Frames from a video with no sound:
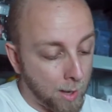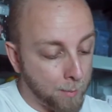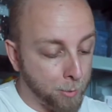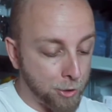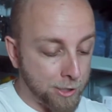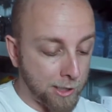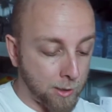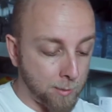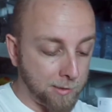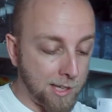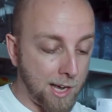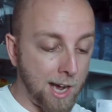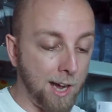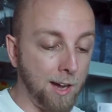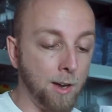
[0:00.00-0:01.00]
So you take
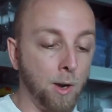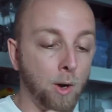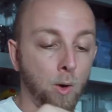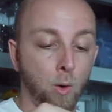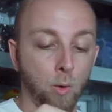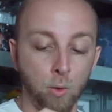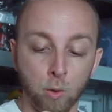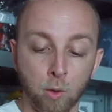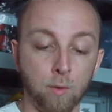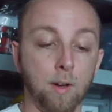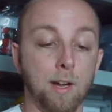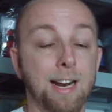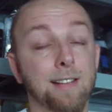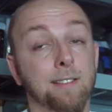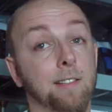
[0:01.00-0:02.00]
the lever bag,
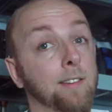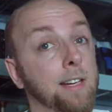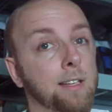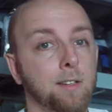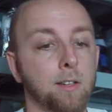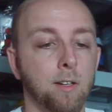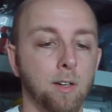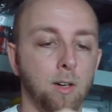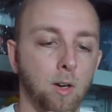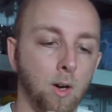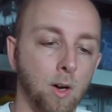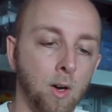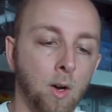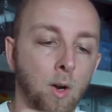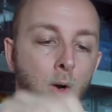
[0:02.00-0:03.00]
yeah,
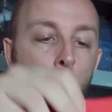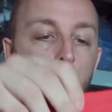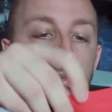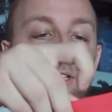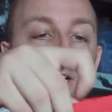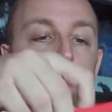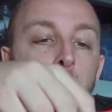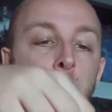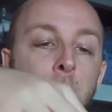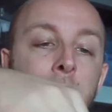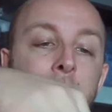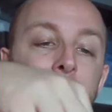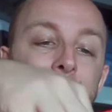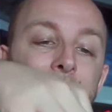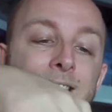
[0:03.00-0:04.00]
you
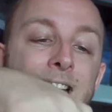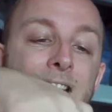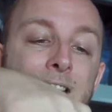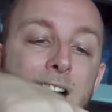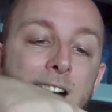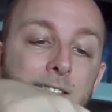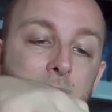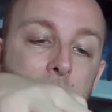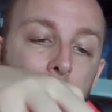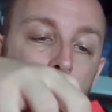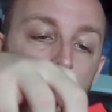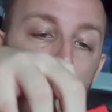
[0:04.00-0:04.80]
open and you can see